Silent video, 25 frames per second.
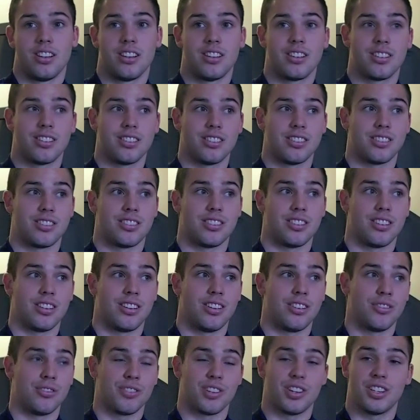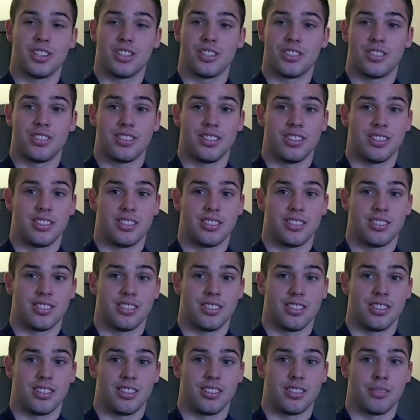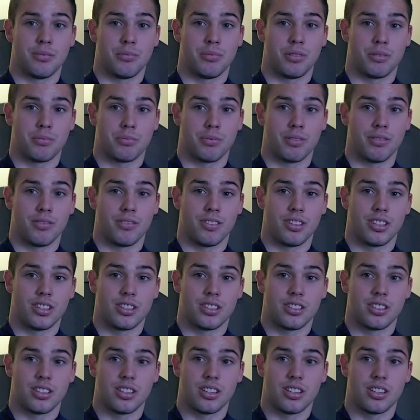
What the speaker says: because it's your home country, so it's a big privilege.